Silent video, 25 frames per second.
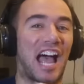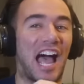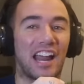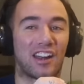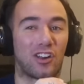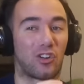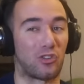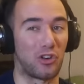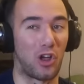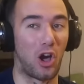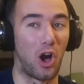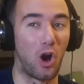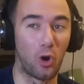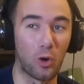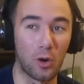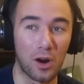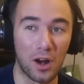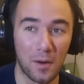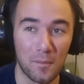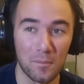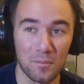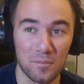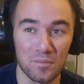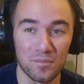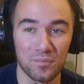I don't know.
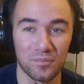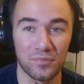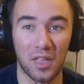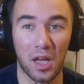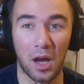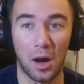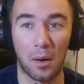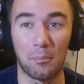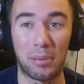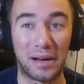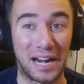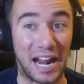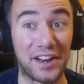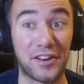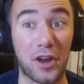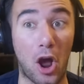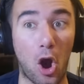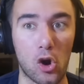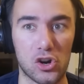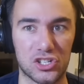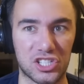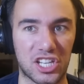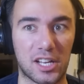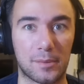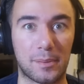But I
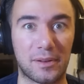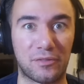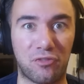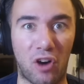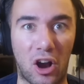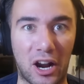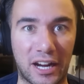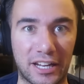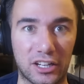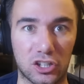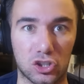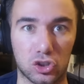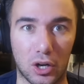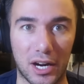know it's gonna be fucking